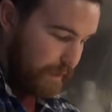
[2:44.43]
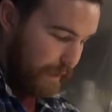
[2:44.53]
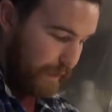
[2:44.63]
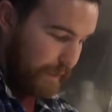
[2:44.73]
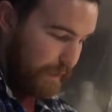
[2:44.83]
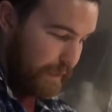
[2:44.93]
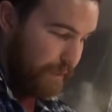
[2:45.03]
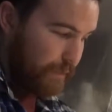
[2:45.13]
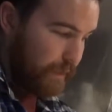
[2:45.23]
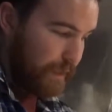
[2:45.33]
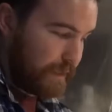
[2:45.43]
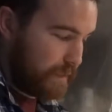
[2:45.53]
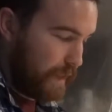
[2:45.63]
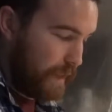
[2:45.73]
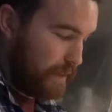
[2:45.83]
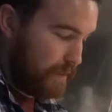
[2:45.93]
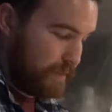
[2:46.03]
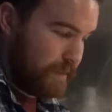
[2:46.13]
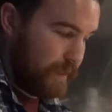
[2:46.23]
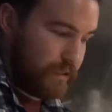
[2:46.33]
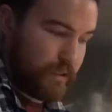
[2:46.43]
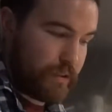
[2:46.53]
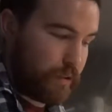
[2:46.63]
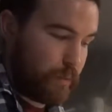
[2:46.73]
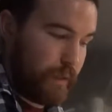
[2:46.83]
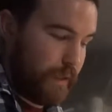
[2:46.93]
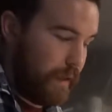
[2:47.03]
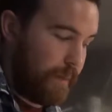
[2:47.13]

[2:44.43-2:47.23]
And even on the inside, it's just 3.